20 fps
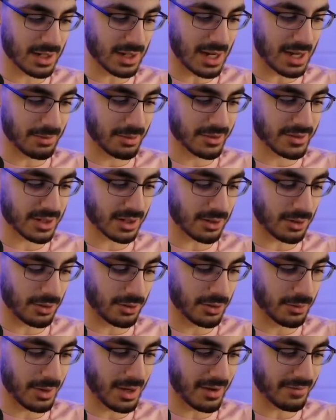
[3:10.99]
Goblins like
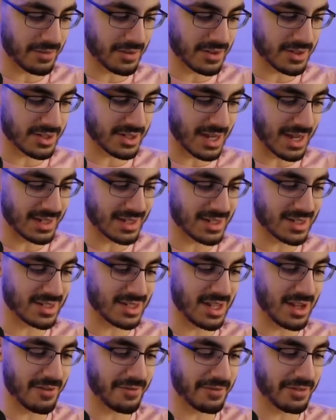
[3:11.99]
all the way off to the side to
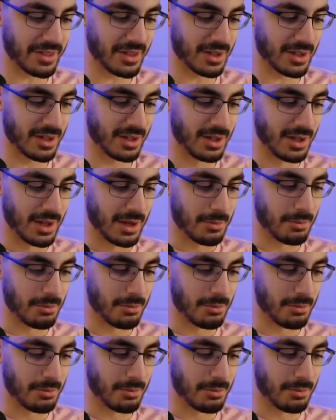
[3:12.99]
see if the